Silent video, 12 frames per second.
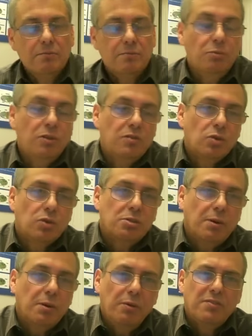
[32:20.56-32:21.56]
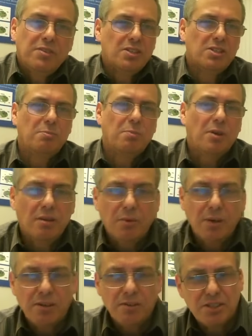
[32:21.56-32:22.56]
We've touched upon it,
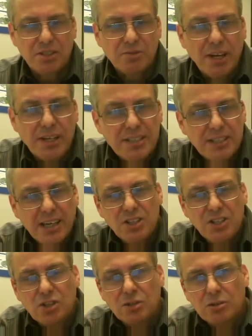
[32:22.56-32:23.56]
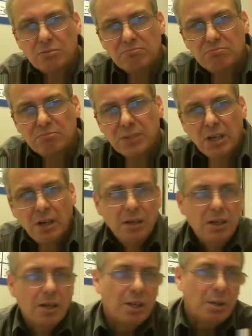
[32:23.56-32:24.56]
whether it's the residential,
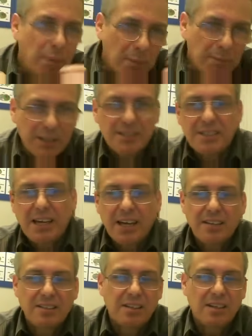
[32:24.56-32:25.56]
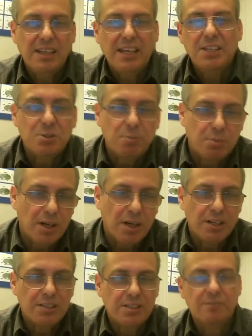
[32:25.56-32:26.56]
the public sector, the
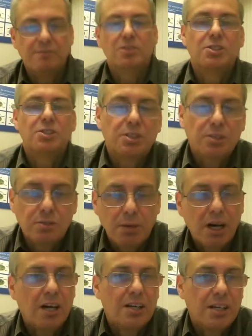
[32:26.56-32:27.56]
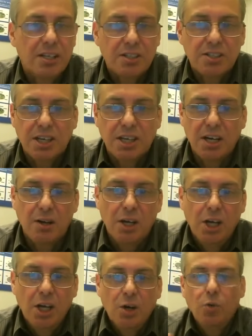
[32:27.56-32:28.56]
enterprise, the vertical markets,
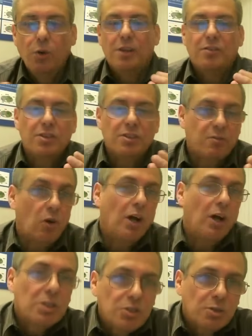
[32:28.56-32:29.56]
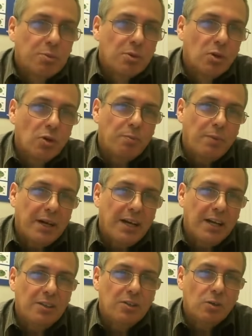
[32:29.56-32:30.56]
whether it's for ultra
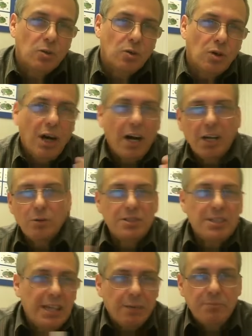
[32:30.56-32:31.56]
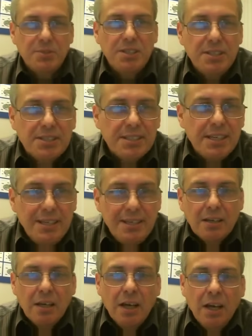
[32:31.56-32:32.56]
broadband or IoT
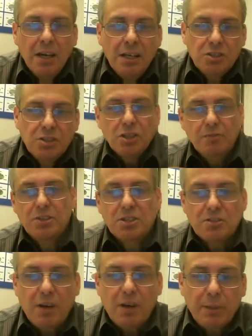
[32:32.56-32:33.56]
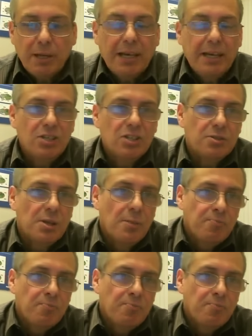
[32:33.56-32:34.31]
MTC services or applications.